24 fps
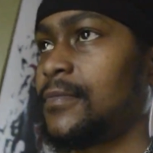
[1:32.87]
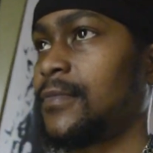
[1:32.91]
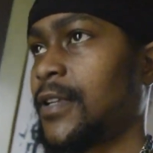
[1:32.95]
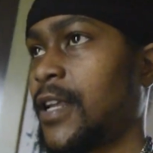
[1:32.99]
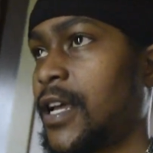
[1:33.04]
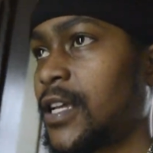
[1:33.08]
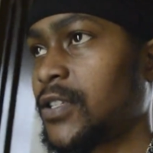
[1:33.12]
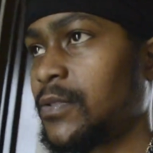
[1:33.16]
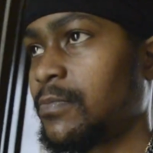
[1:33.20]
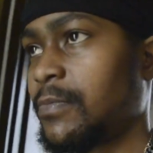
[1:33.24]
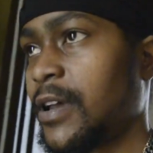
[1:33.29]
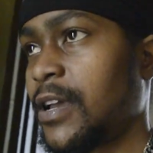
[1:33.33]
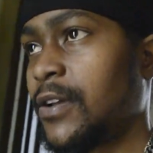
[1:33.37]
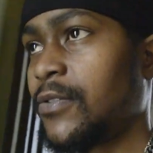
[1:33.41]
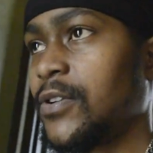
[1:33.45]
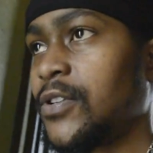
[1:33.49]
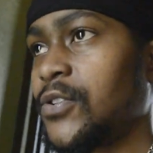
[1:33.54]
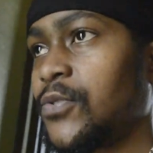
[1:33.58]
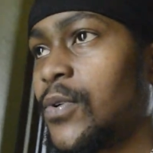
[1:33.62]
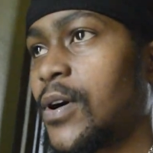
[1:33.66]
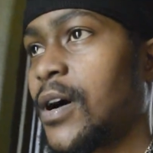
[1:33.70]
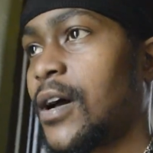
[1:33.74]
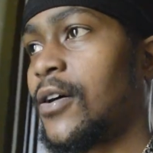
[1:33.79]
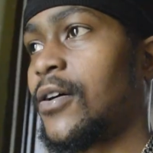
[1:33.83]
That's the main
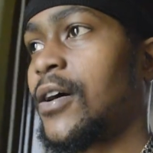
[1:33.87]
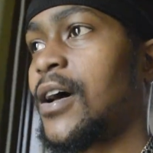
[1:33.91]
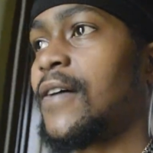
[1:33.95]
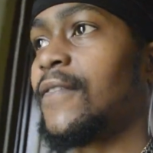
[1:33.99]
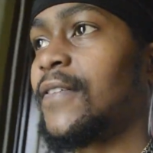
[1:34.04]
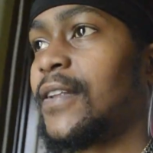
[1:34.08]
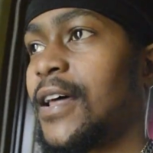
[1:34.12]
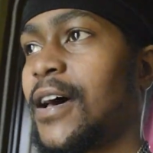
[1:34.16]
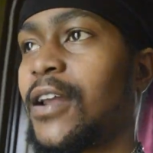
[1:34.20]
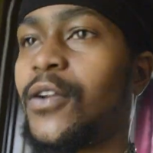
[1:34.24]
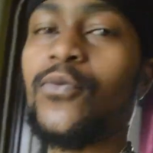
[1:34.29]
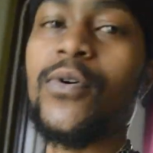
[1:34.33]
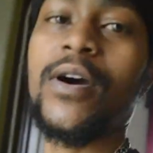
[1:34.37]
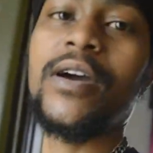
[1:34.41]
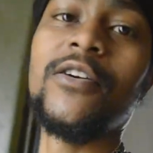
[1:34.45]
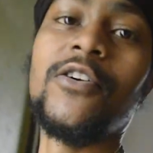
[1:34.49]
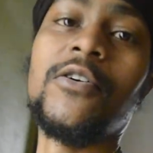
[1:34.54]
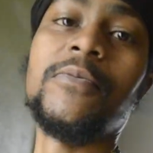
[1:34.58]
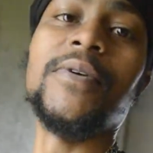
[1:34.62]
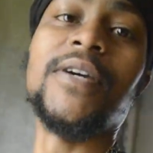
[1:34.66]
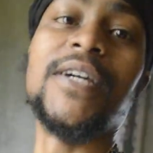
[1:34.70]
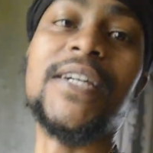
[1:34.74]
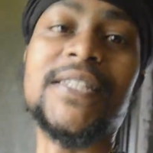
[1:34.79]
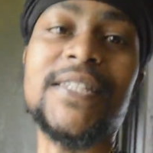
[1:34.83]
reason why I don't have a lot of weight
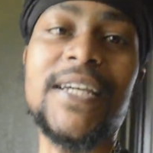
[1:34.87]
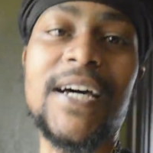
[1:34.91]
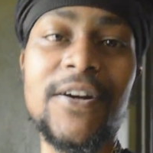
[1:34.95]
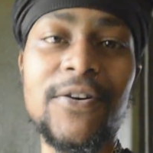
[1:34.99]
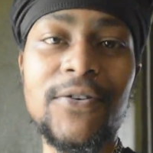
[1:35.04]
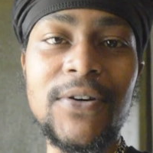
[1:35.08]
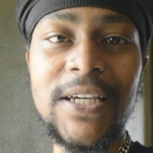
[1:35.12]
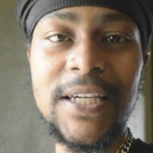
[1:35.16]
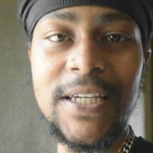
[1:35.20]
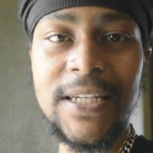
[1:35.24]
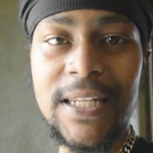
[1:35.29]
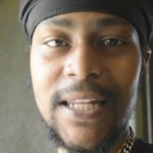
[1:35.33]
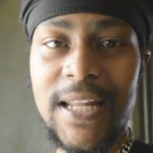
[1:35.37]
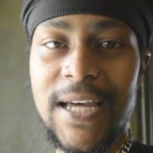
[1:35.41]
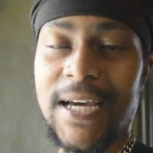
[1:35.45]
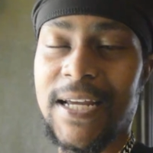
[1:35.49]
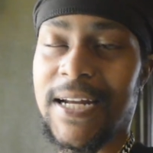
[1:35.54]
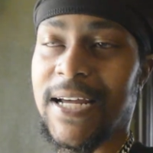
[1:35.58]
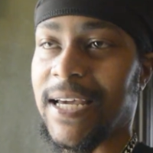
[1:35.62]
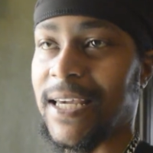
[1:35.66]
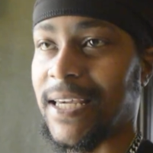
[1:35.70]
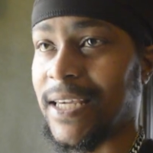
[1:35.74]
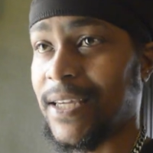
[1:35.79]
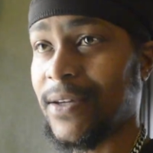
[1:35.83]
on me, because I don't eat a
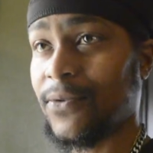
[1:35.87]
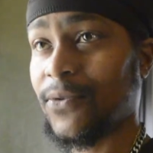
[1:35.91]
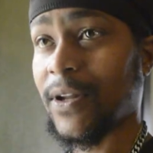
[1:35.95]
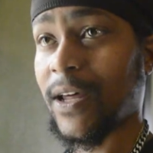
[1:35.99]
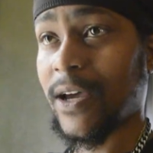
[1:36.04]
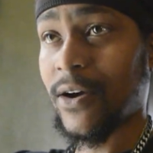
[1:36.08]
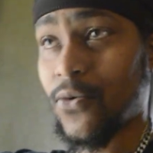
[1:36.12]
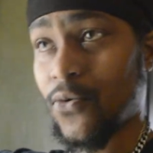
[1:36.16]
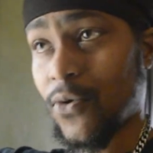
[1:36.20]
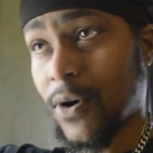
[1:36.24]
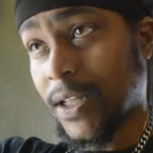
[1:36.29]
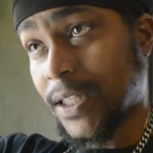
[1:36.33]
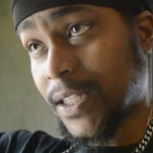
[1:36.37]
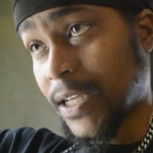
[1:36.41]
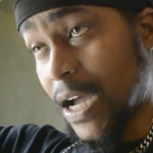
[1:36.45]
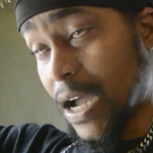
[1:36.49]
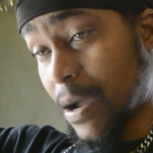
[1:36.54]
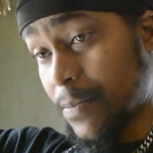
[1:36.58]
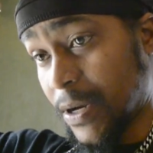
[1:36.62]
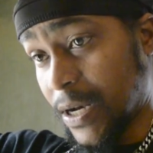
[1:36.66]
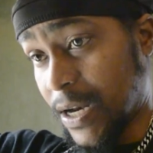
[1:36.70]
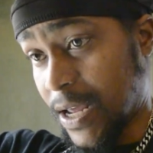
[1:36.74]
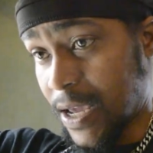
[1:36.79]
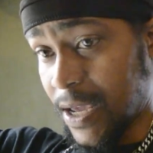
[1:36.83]
lot. I eat like one
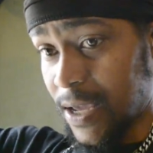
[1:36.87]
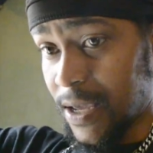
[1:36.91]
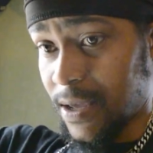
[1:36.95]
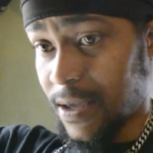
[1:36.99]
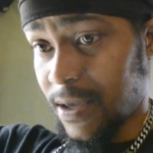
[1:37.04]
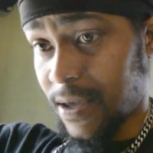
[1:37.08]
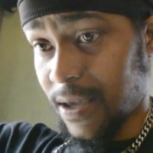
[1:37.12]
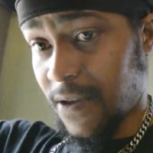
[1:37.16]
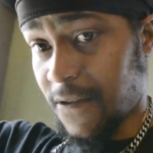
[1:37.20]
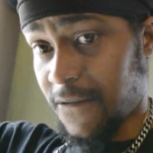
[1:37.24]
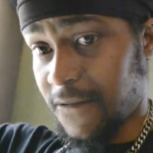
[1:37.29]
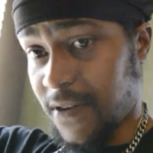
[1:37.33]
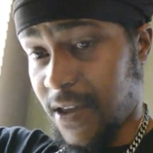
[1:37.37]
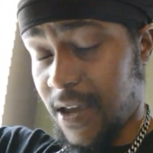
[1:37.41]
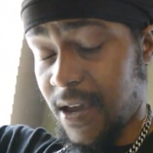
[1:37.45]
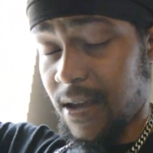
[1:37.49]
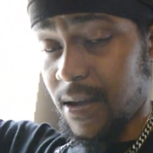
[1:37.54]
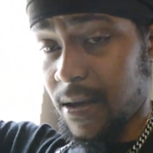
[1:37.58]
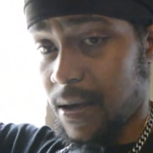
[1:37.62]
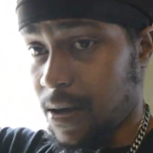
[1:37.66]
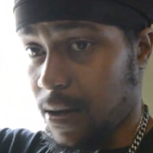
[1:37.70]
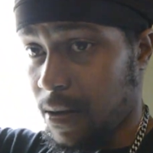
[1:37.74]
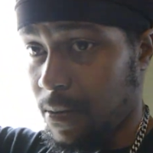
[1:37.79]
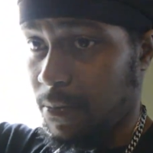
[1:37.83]
time a day, if
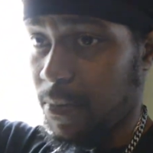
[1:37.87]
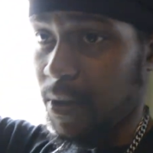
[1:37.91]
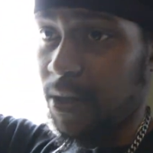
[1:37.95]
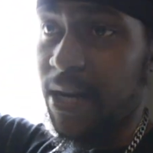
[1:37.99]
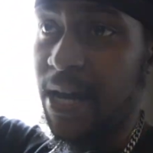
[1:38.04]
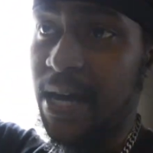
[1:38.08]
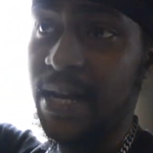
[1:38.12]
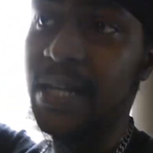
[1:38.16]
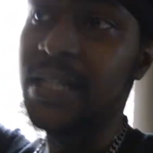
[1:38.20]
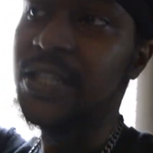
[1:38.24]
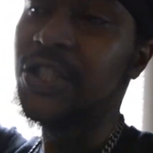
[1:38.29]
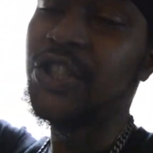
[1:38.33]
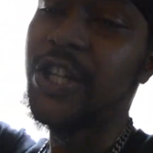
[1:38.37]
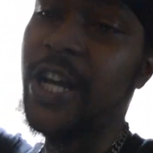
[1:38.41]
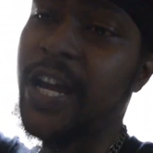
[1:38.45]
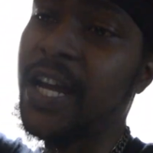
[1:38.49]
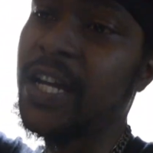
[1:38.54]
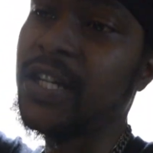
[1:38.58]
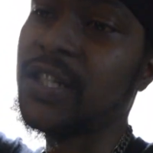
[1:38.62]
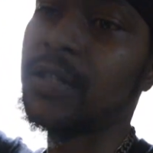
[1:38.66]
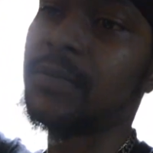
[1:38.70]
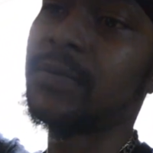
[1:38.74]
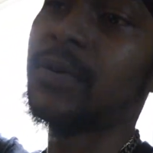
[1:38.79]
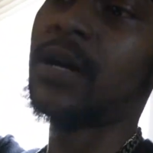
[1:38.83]
that. But now that's
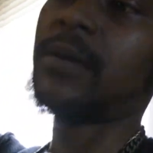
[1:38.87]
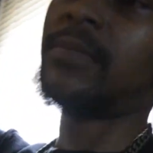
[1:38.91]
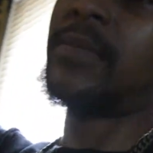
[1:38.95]
changing, bro.